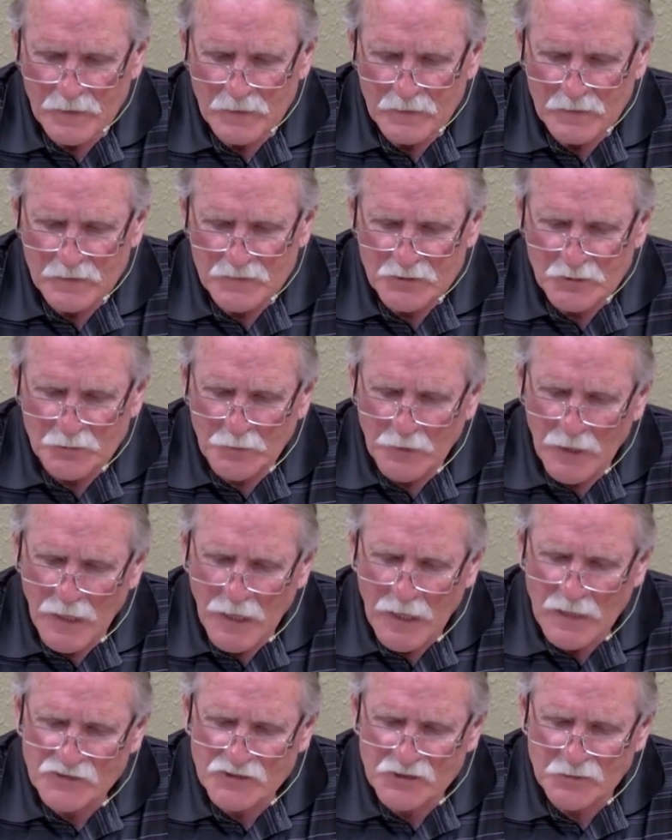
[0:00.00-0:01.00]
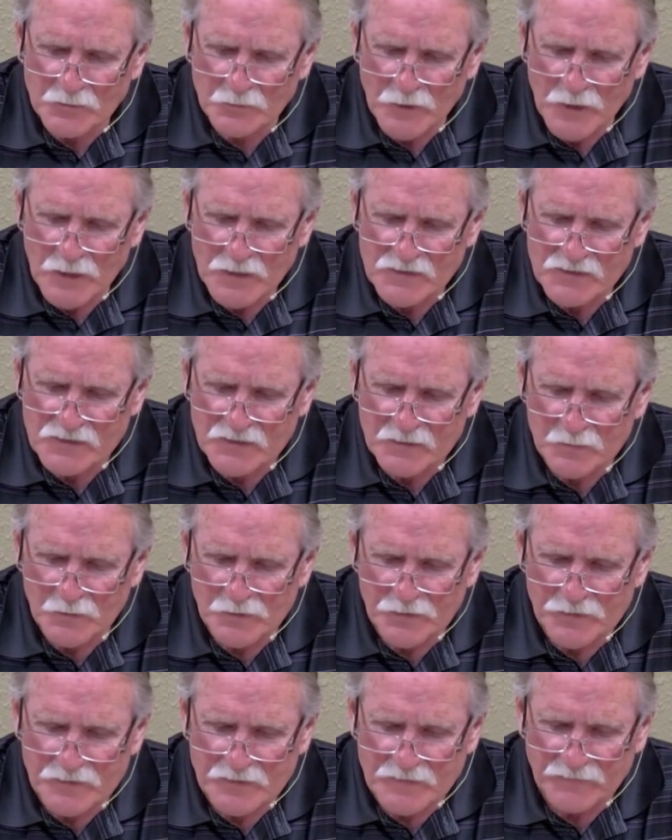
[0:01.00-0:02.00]
So Baasha rested
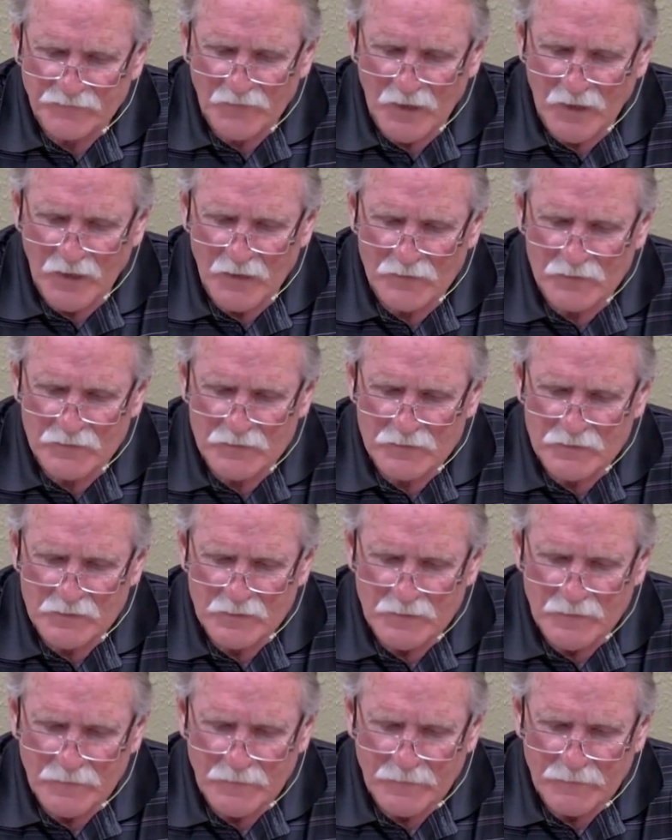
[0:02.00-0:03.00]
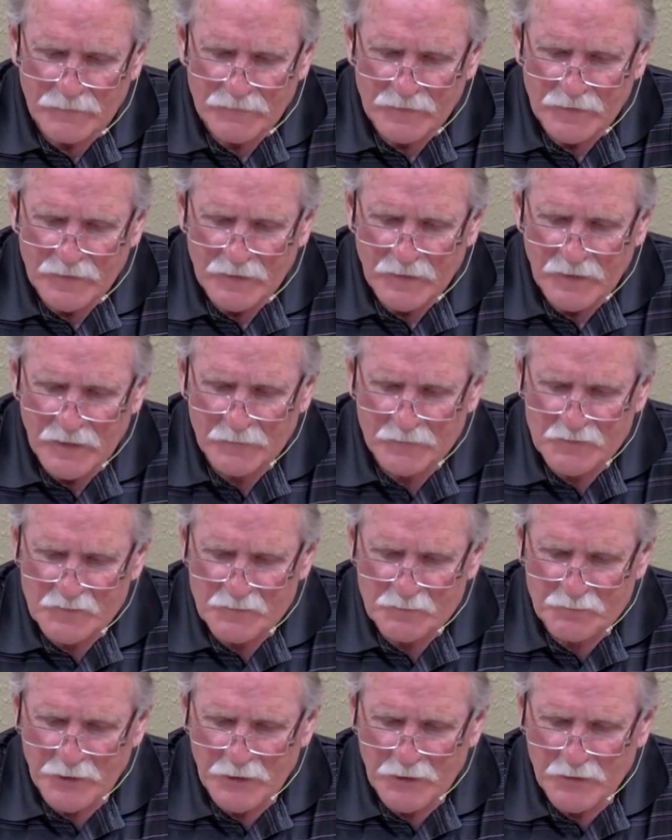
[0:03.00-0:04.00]
with his fathers and was
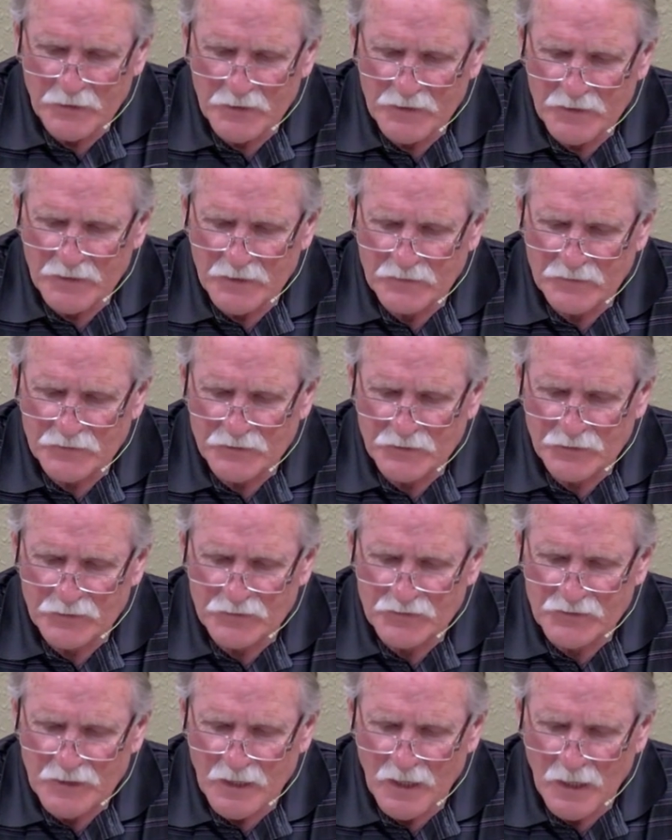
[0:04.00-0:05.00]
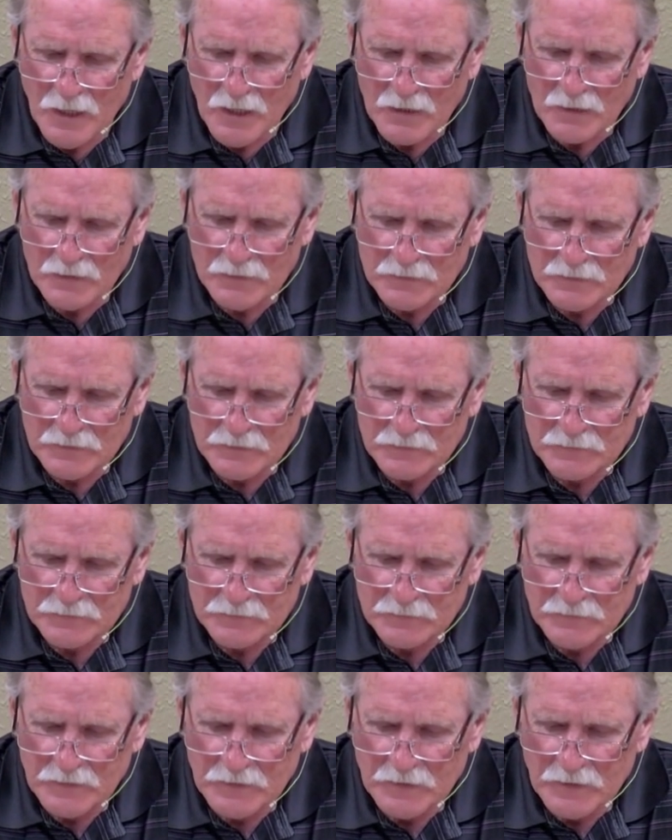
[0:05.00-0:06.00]
buried in Tirzah.
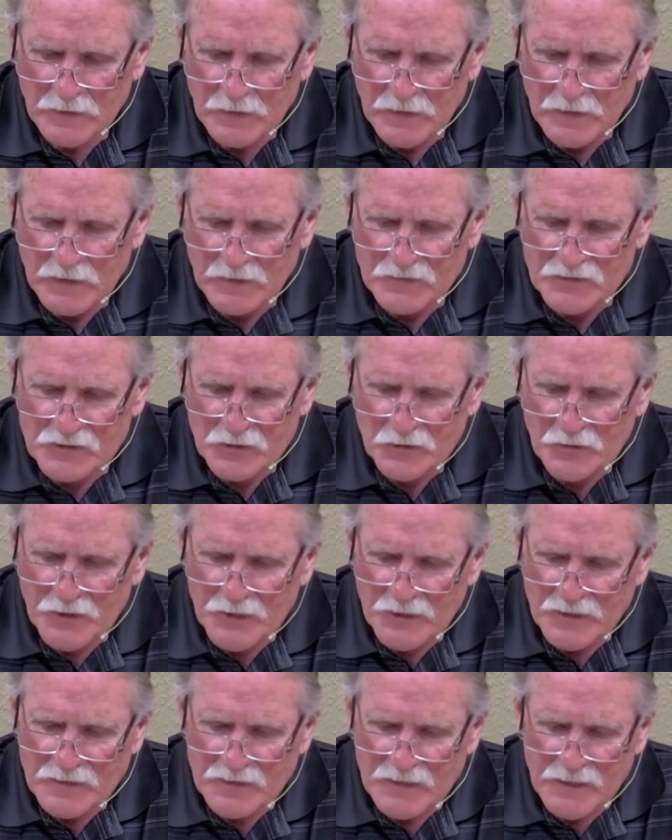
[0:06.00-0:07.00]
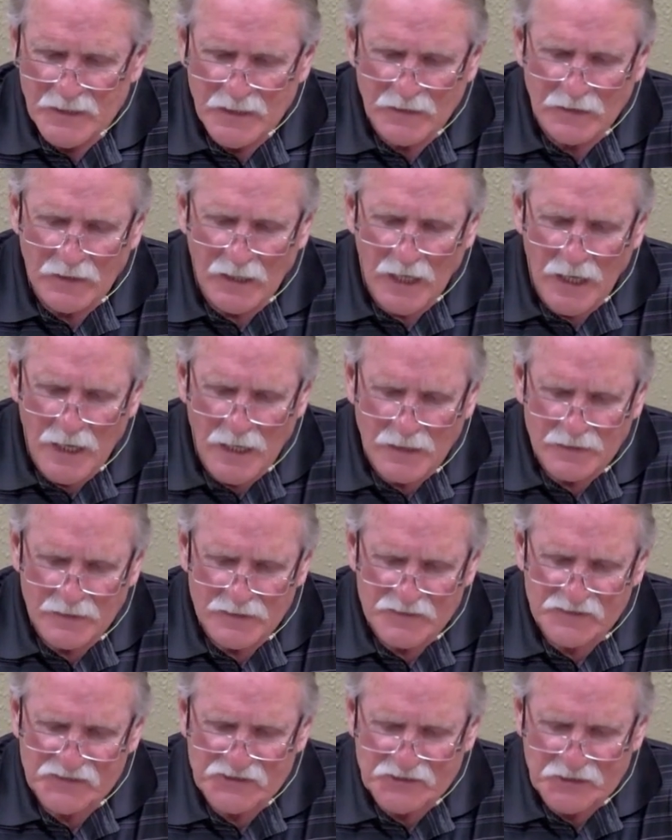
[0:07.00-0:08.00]
So then Elah,
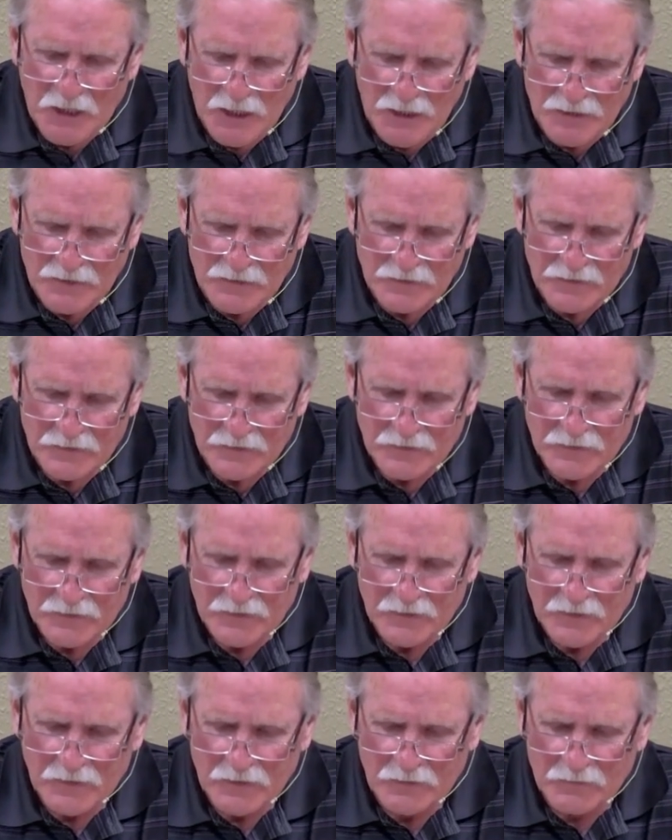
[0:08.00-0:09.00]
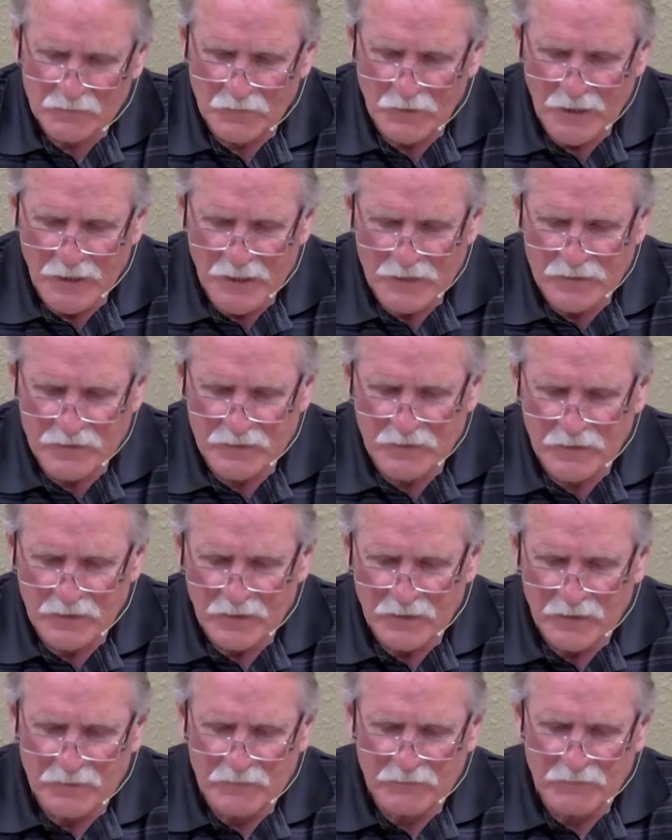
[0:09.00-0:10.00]
his son, reigned
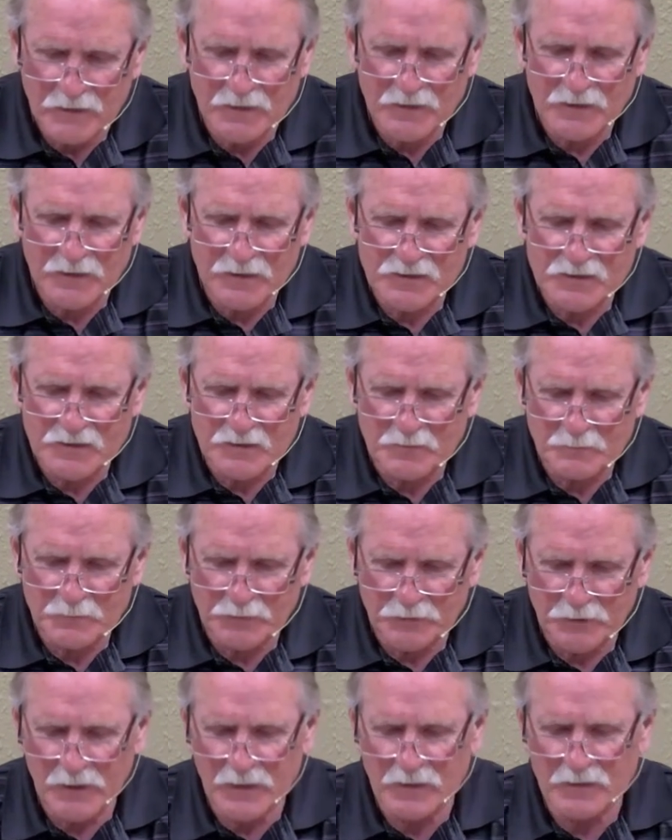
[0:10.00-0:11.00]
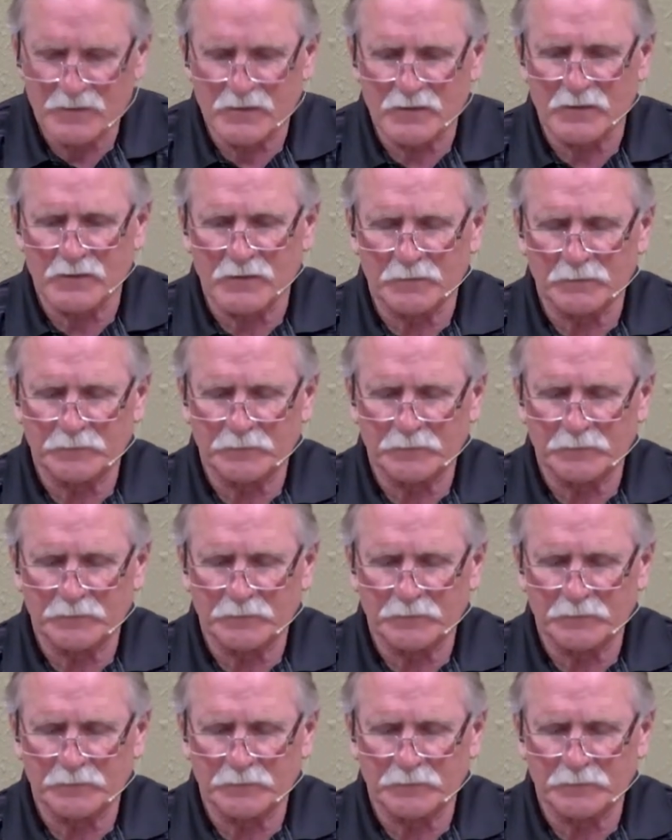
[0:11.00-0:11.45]
in his place.